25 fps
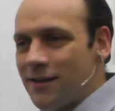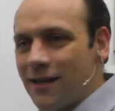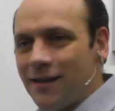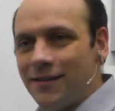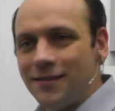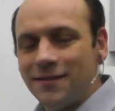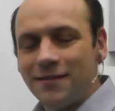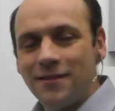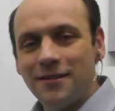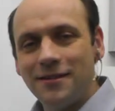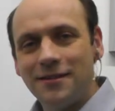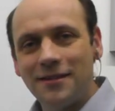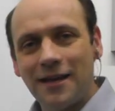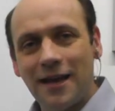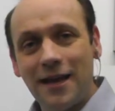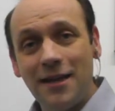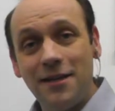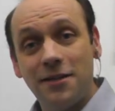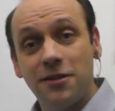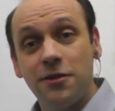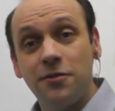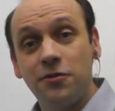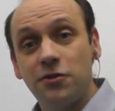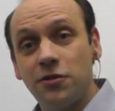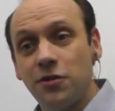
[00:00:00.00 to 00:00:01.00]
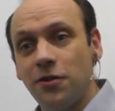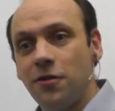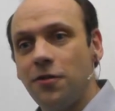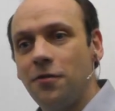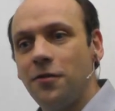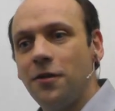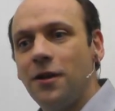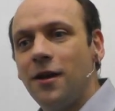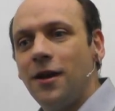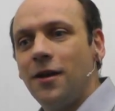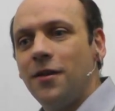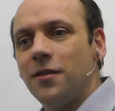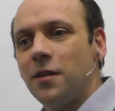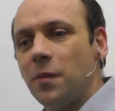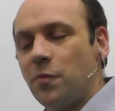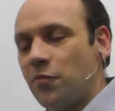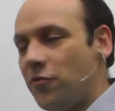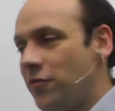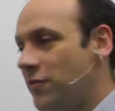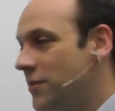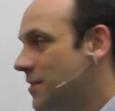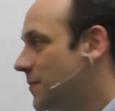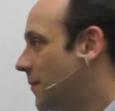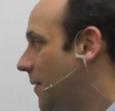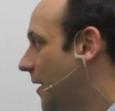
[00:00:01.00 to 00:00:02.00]
tensor that takes you to the
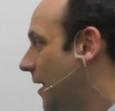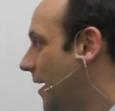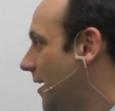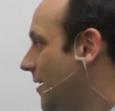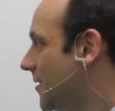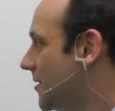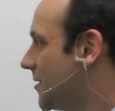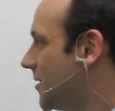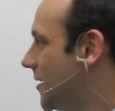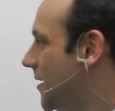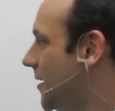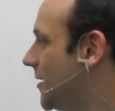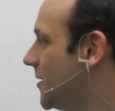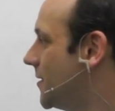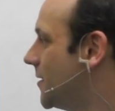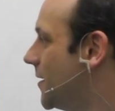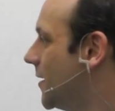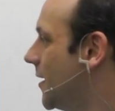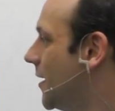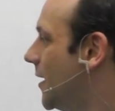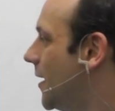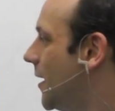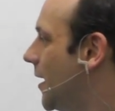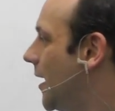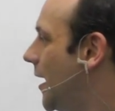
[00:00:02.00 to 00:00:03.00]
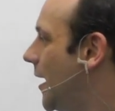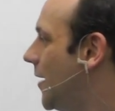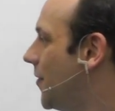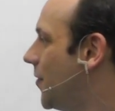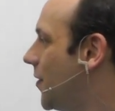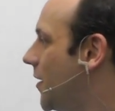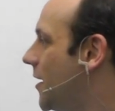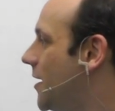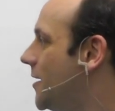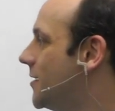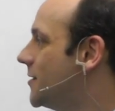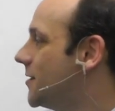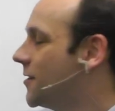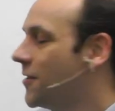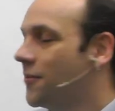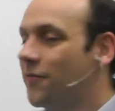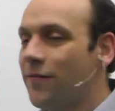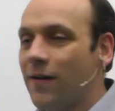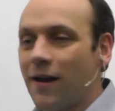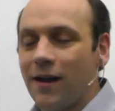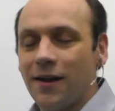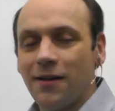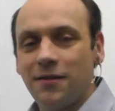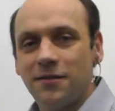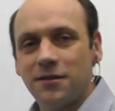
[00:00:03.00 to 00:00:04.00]
principal axes, and these are the
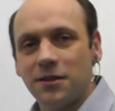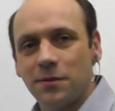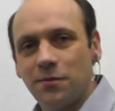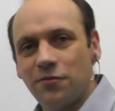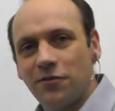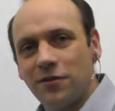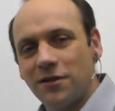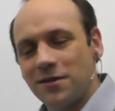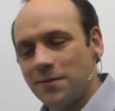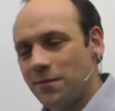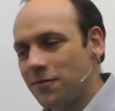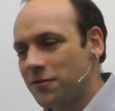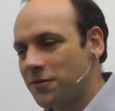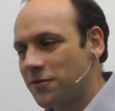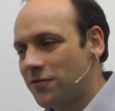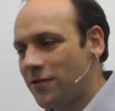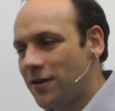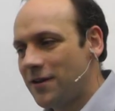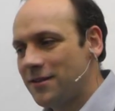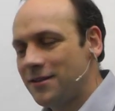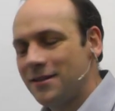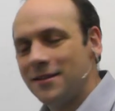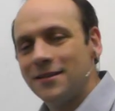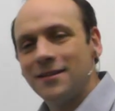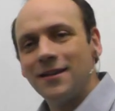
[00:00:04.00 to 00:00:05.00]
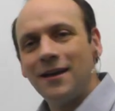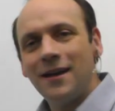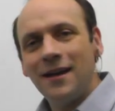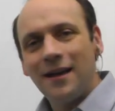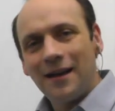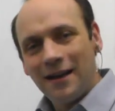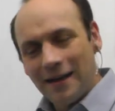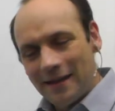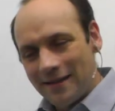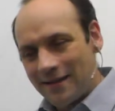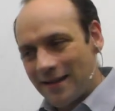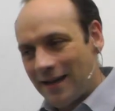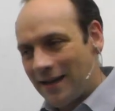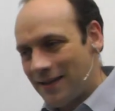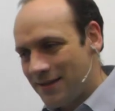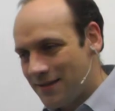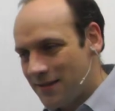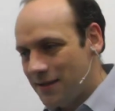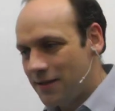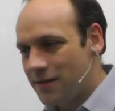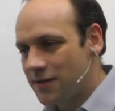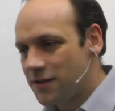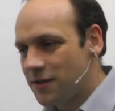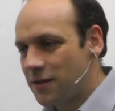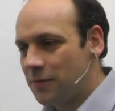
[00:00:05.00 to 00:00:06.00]
values of the principal stresses, and that's
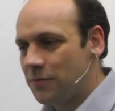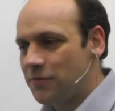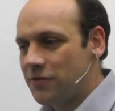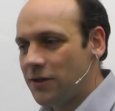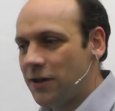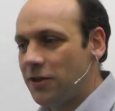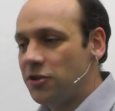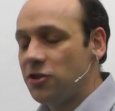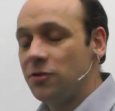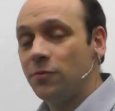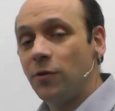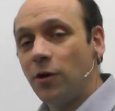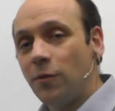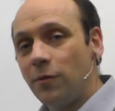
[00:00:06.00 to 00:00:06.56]
the interpretation.